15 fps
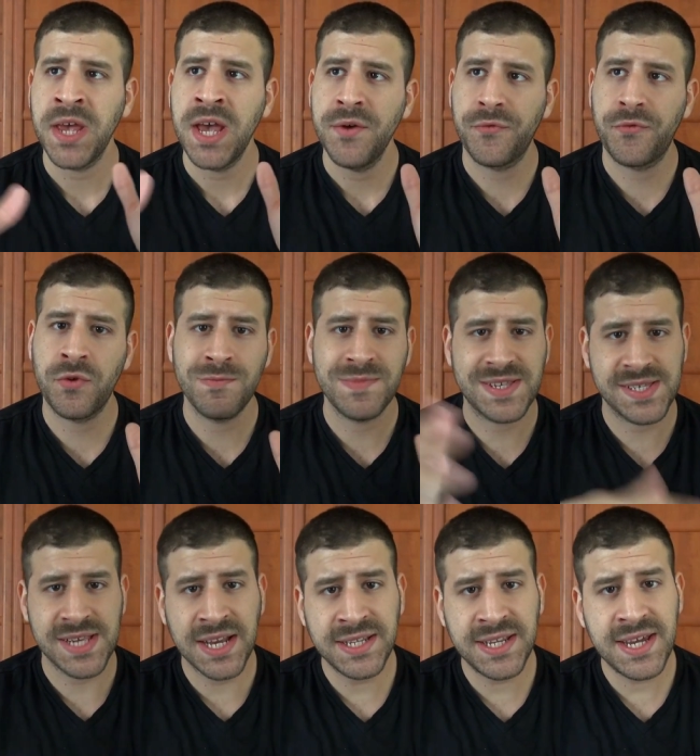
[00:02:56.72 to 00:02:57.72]
from
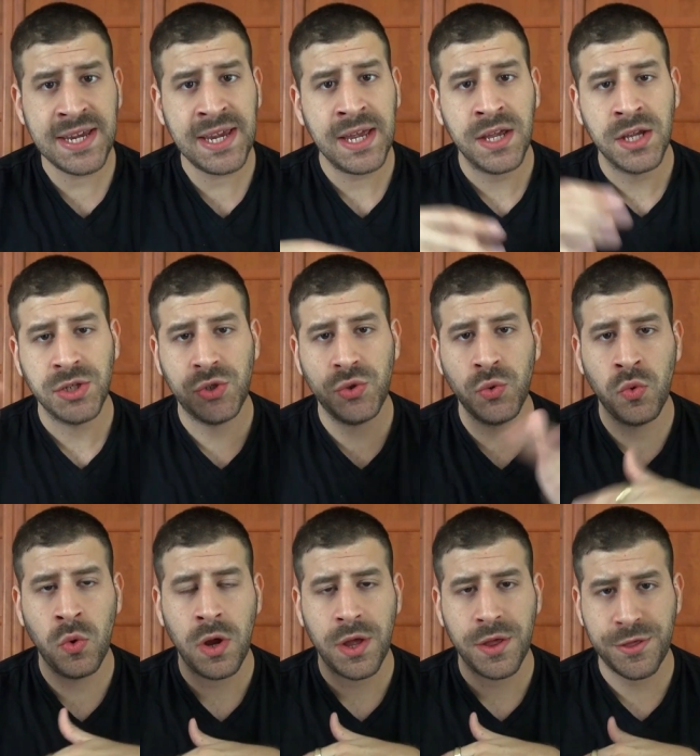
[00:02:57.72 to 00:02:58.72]
Sunday
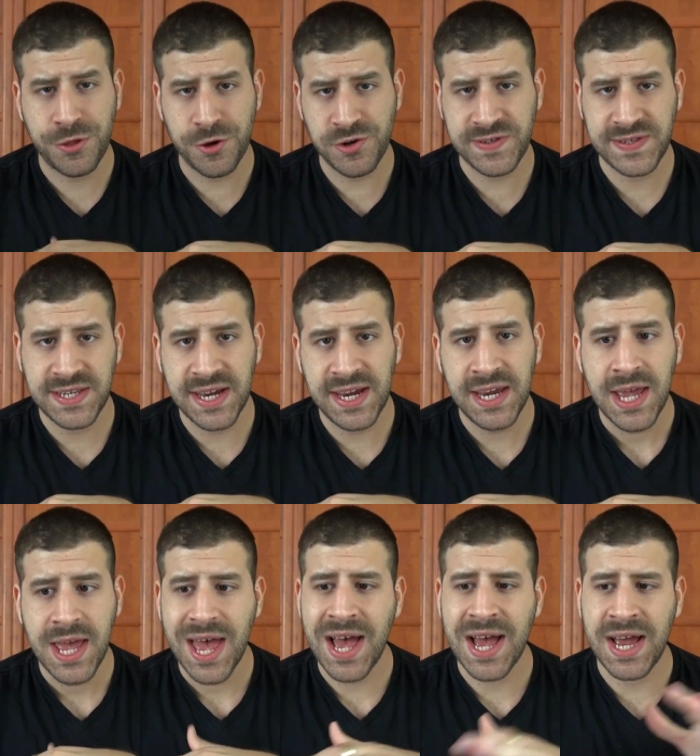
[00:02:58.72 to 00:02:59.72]
to Thursday,
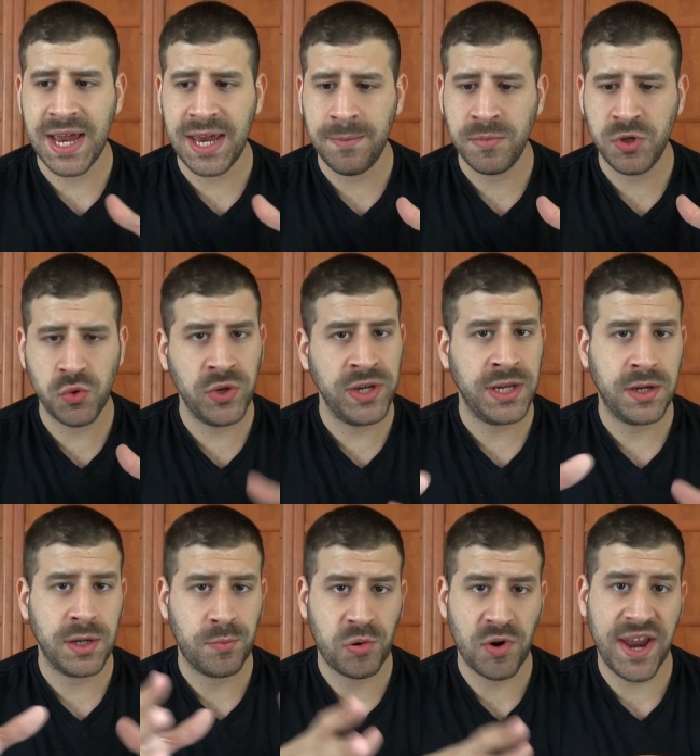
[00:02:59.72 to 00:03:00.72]
I'm
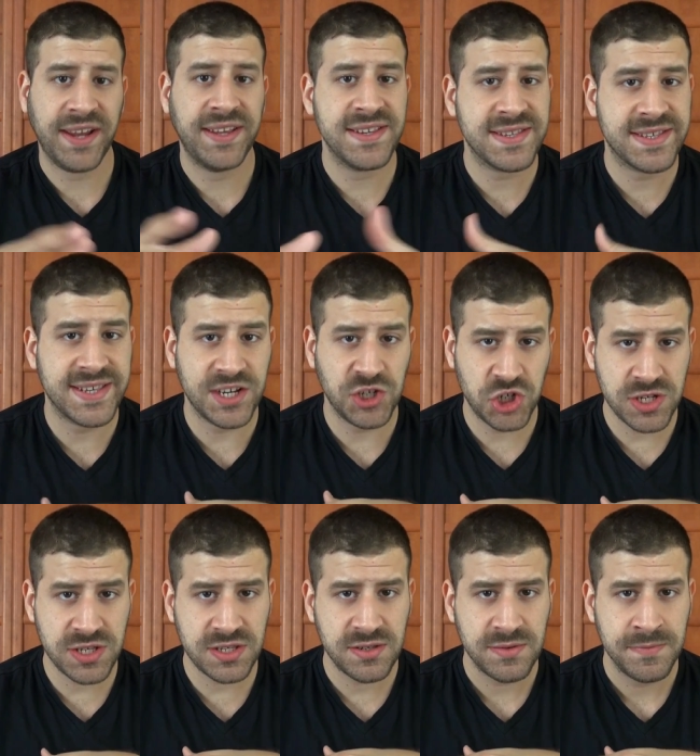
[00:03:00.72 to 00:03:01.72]
doing practice
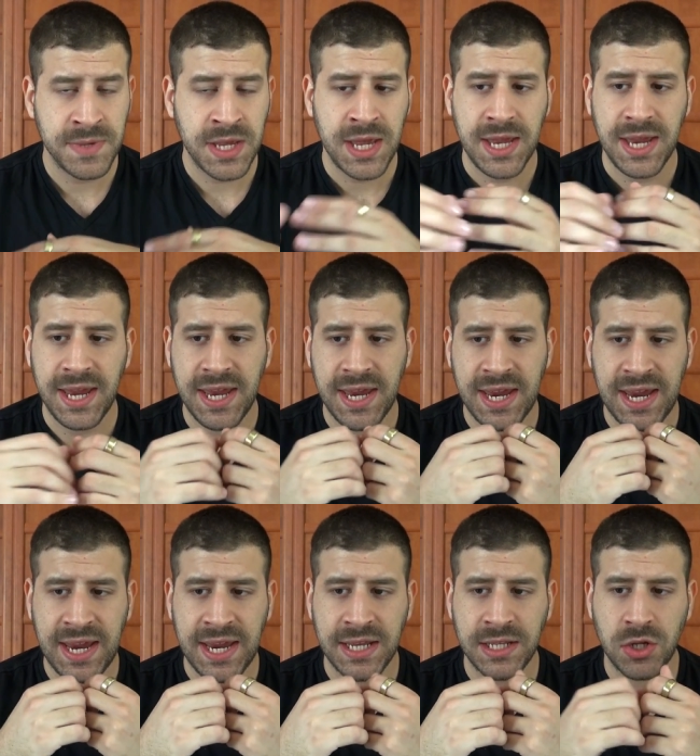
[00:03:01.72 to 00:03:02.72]
sessions.
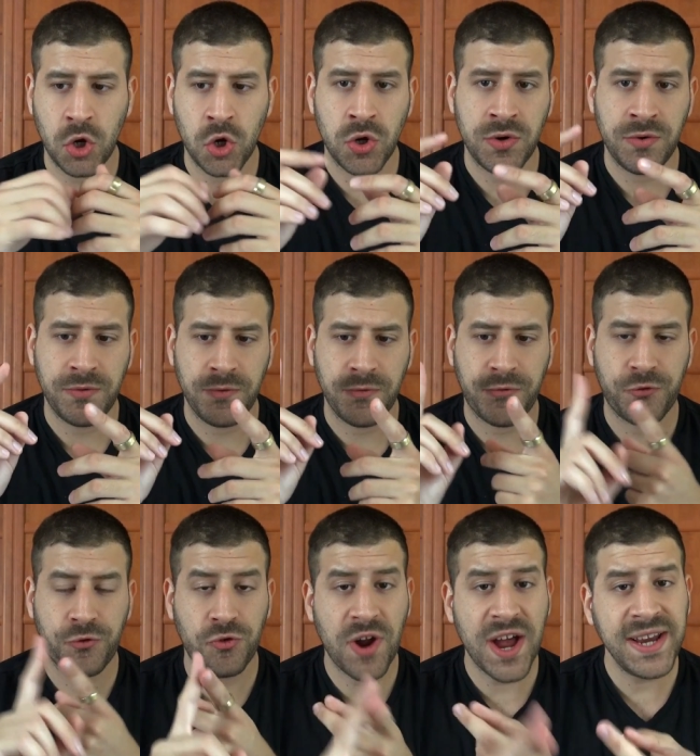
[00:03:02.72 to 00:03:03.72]
And on
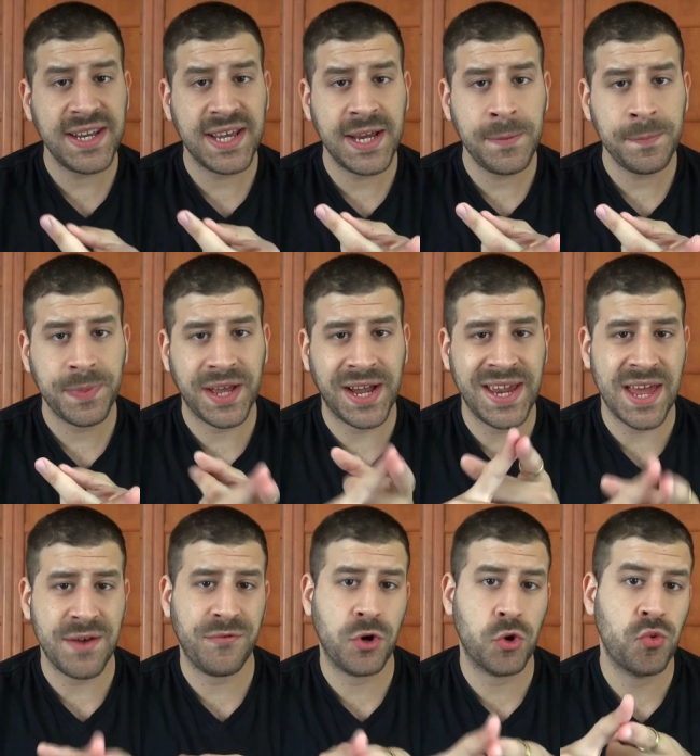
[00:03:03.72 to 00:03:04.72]
Friday, I
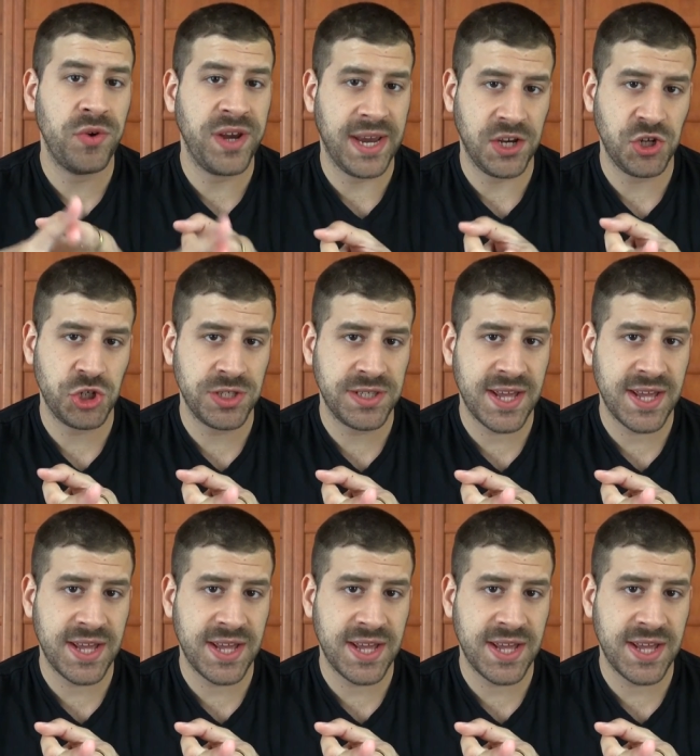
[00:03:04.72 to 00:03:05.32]
have creation